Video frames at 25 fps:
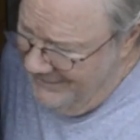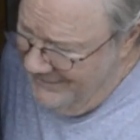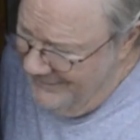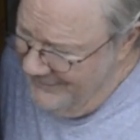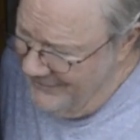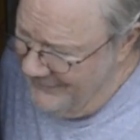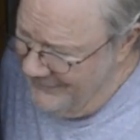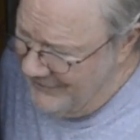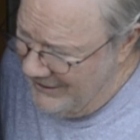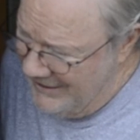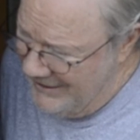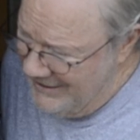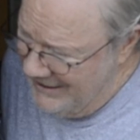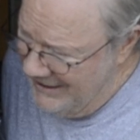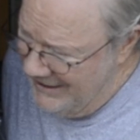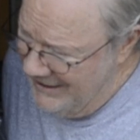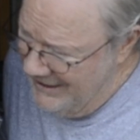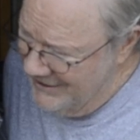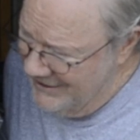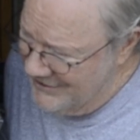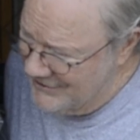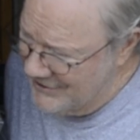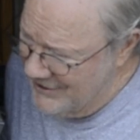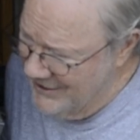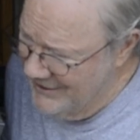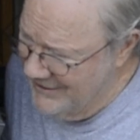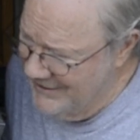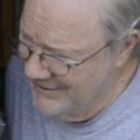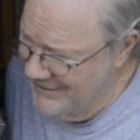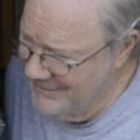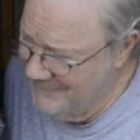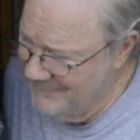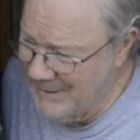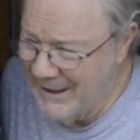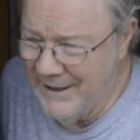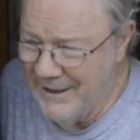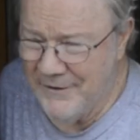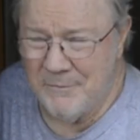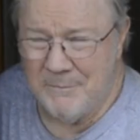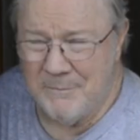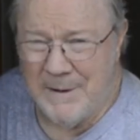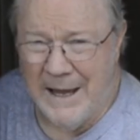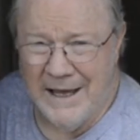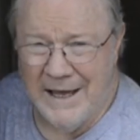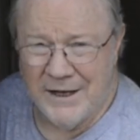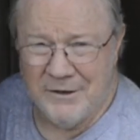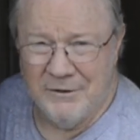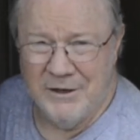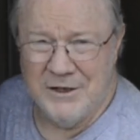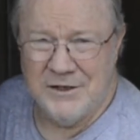The thing is, my other
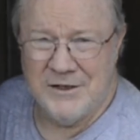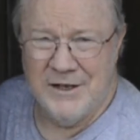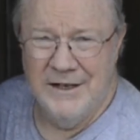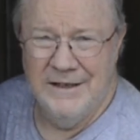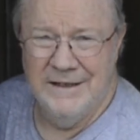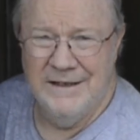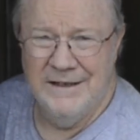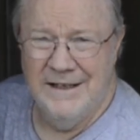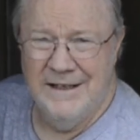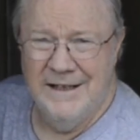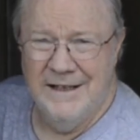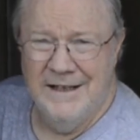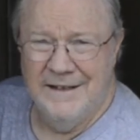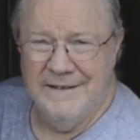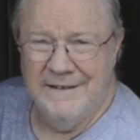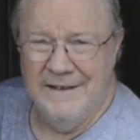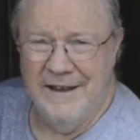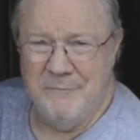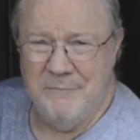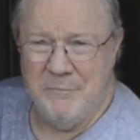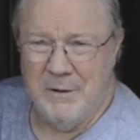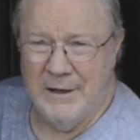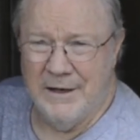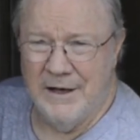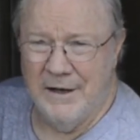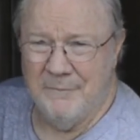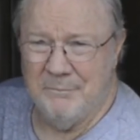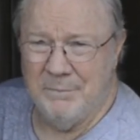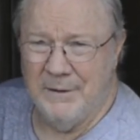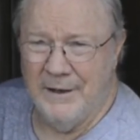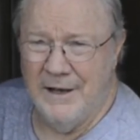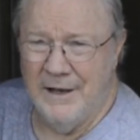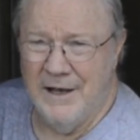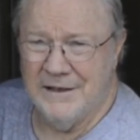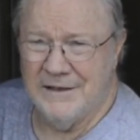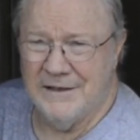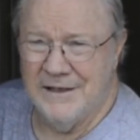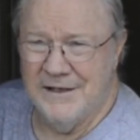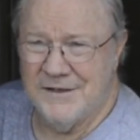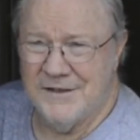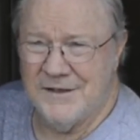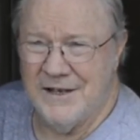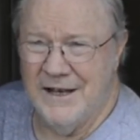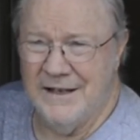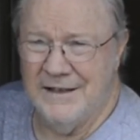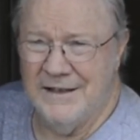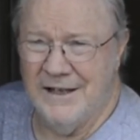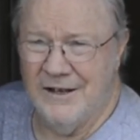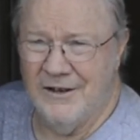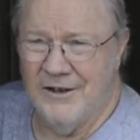batteries, they've been unplugged and
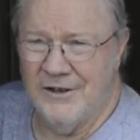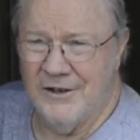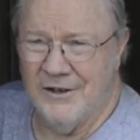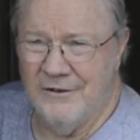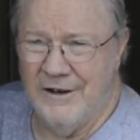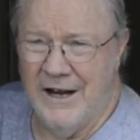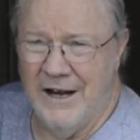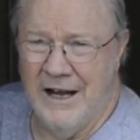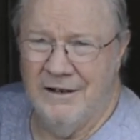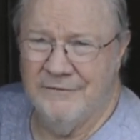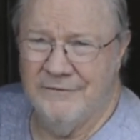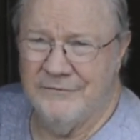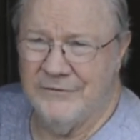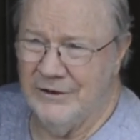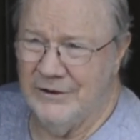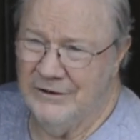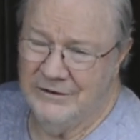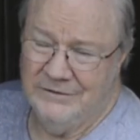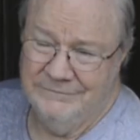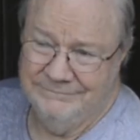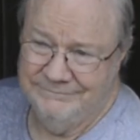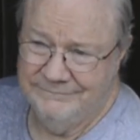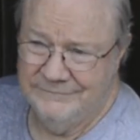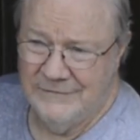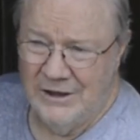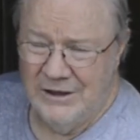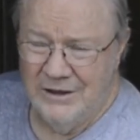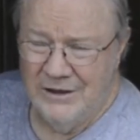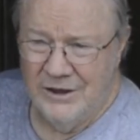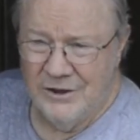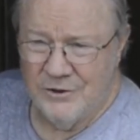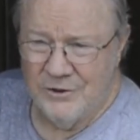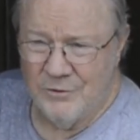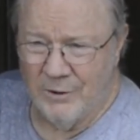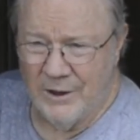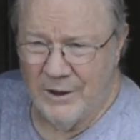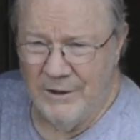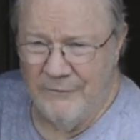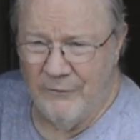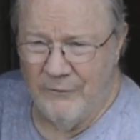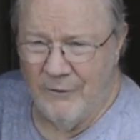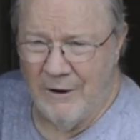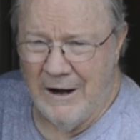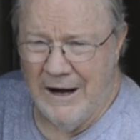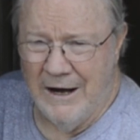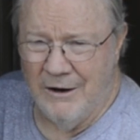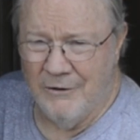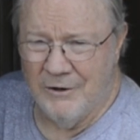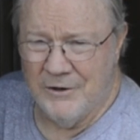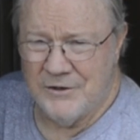sitting there on the ground for 24
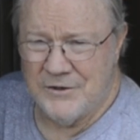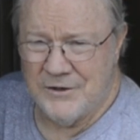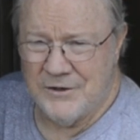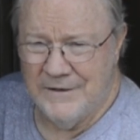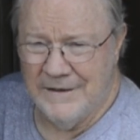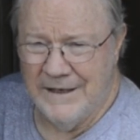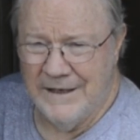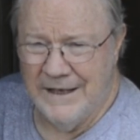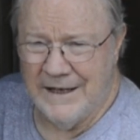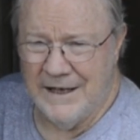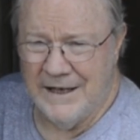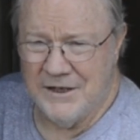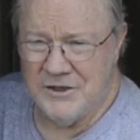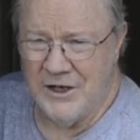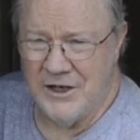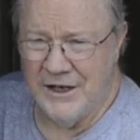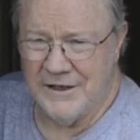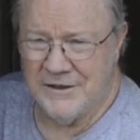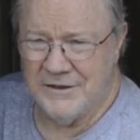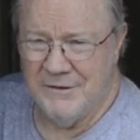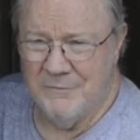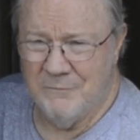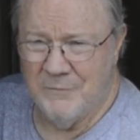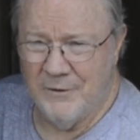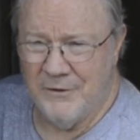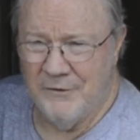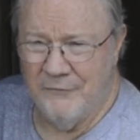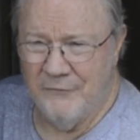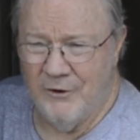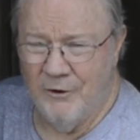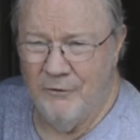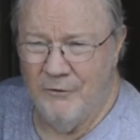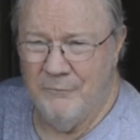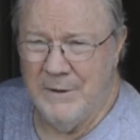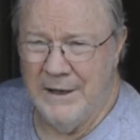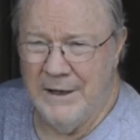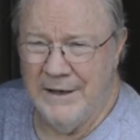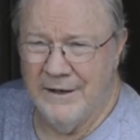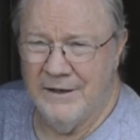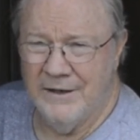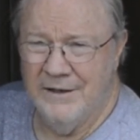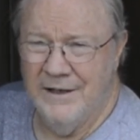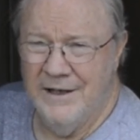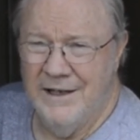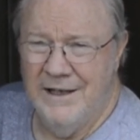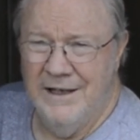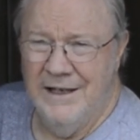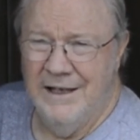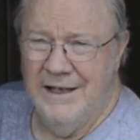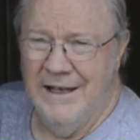hours, and I checked them with the voltmeter,
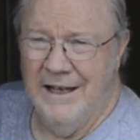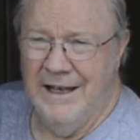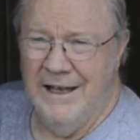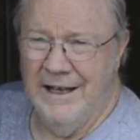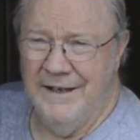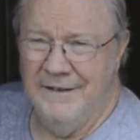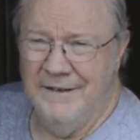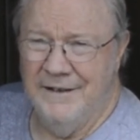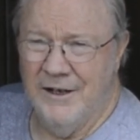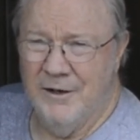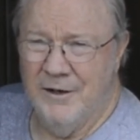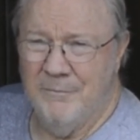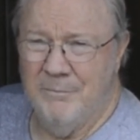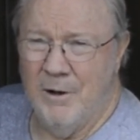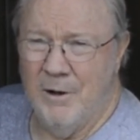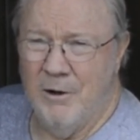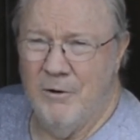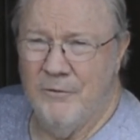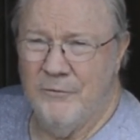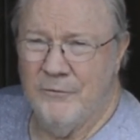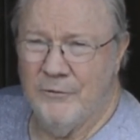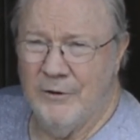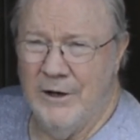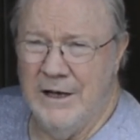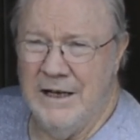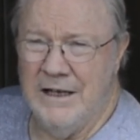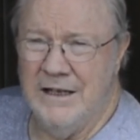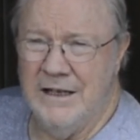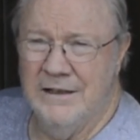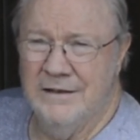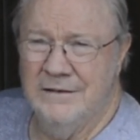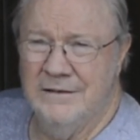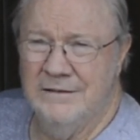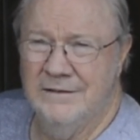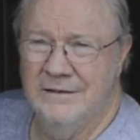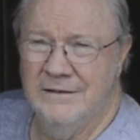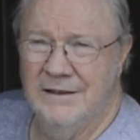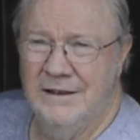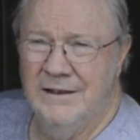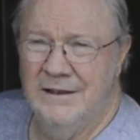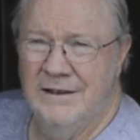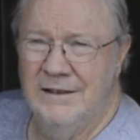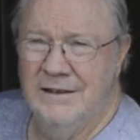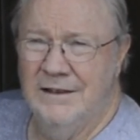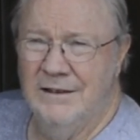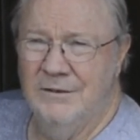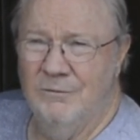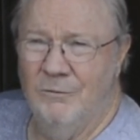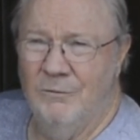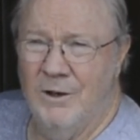and they're both reading.
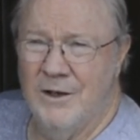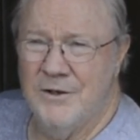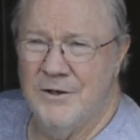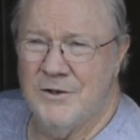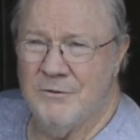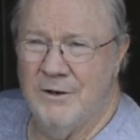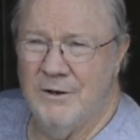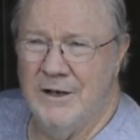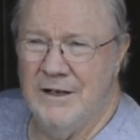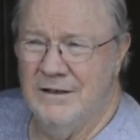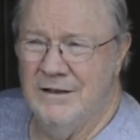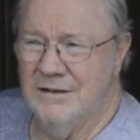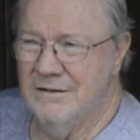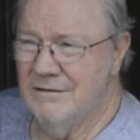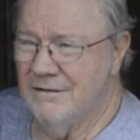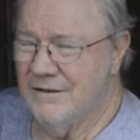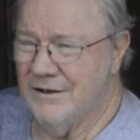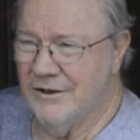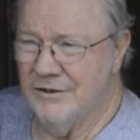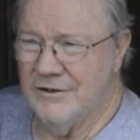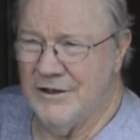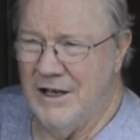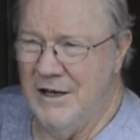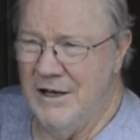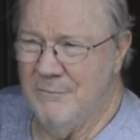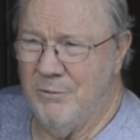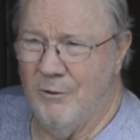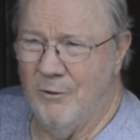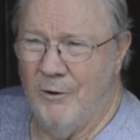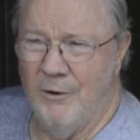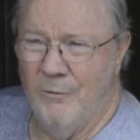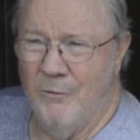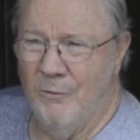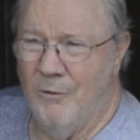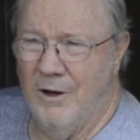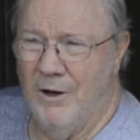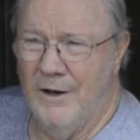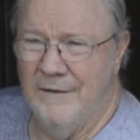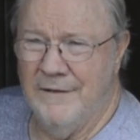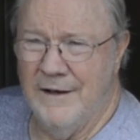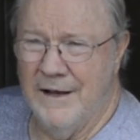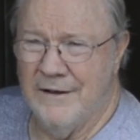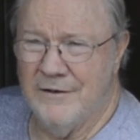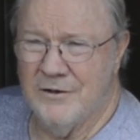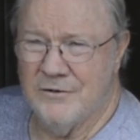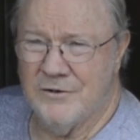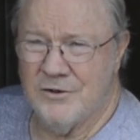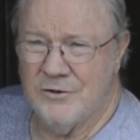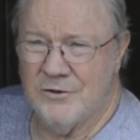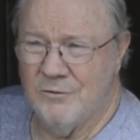One's reading 13.1, the
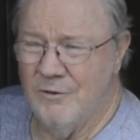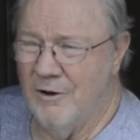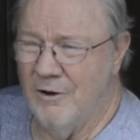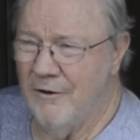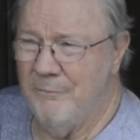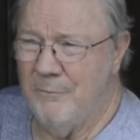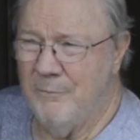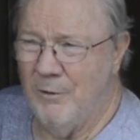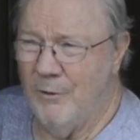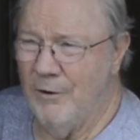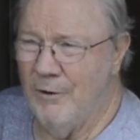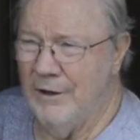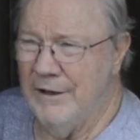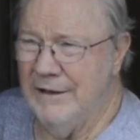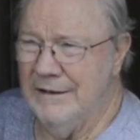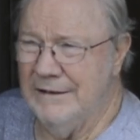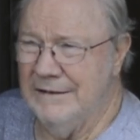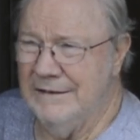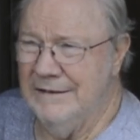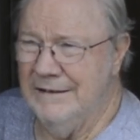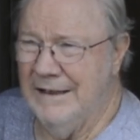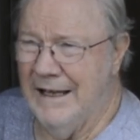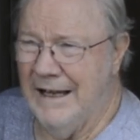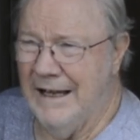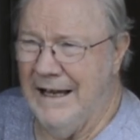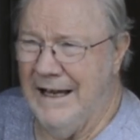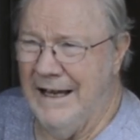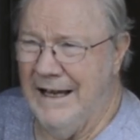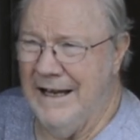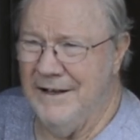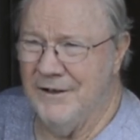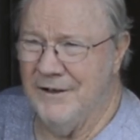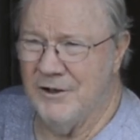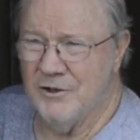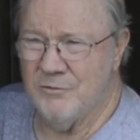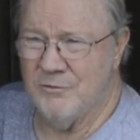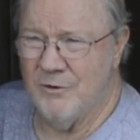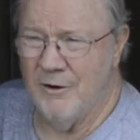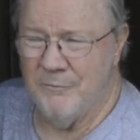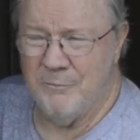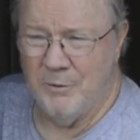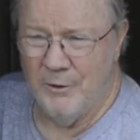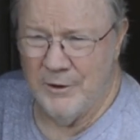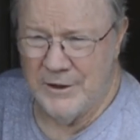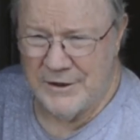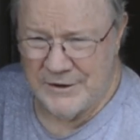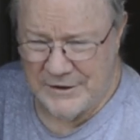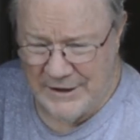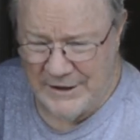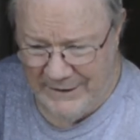other's 12.9 or
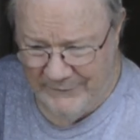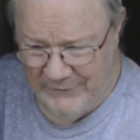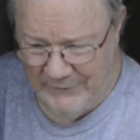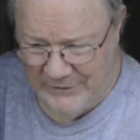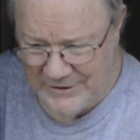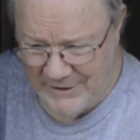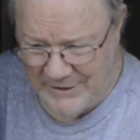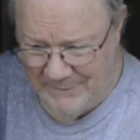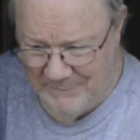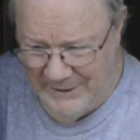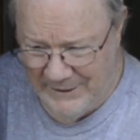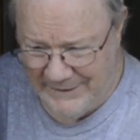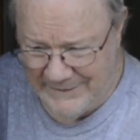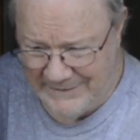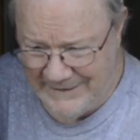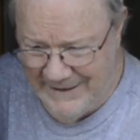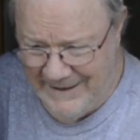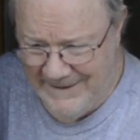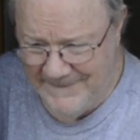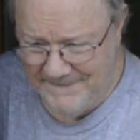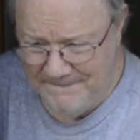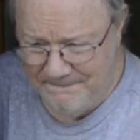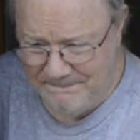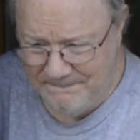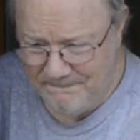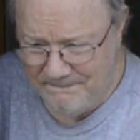12.7, something like that.